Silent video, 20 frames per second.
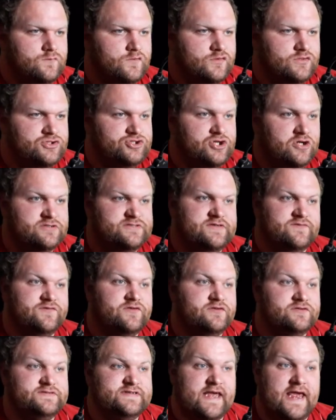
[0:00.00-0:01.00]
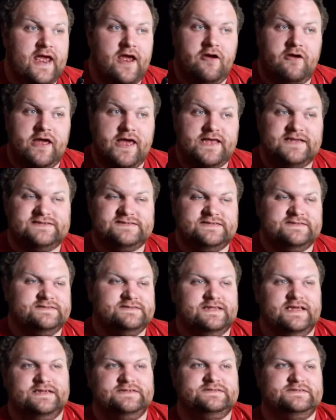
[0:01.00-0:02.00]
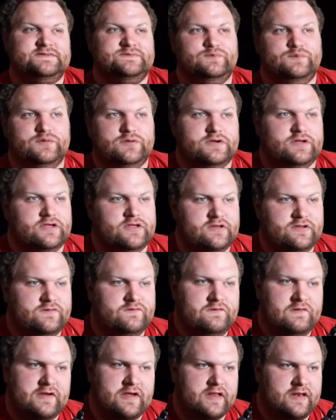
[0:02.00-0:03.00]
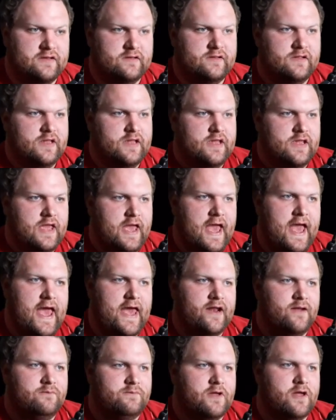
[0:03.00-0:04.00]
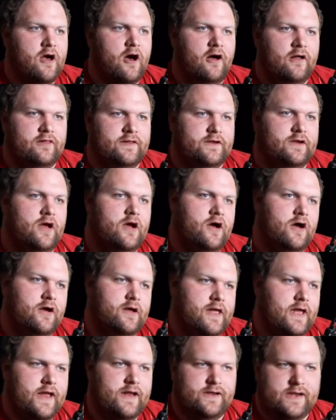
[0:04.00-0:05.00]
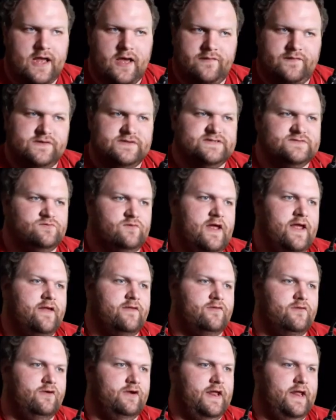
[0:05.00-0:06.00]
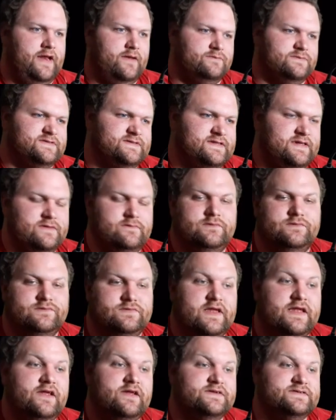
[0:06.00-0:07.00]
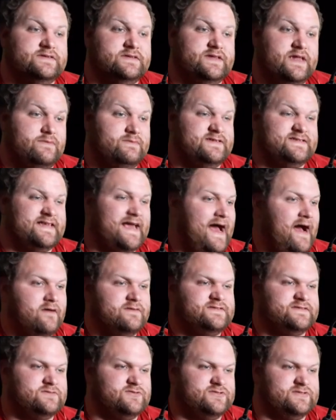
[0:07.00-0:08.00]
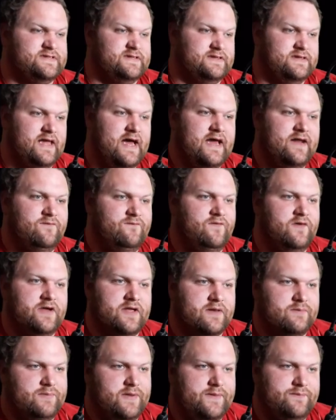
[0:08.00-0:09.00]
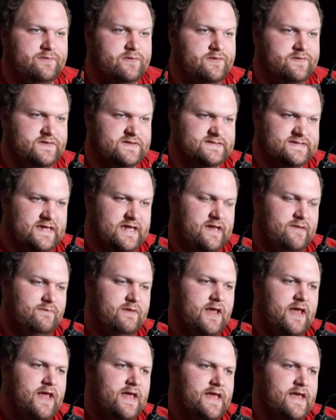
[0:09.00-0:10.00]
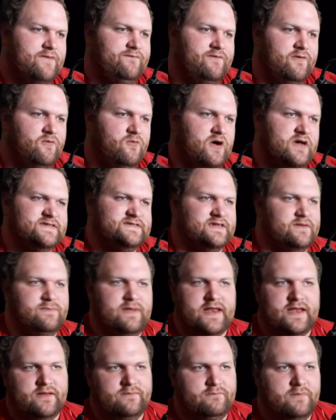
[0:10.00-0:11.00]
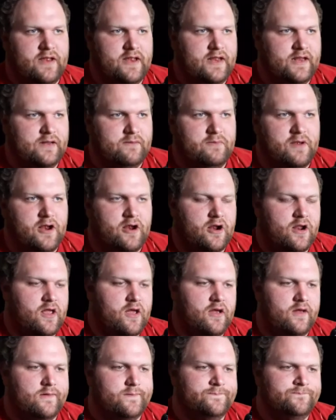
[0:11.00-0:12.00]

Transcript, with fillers: Joseph Gutierrez. That's a pretty good fucking... Adam Collin. Oh, okay. Now there's regular names. They use, they must have outsourced a lot of fucking people in this game if it wasn't made in America,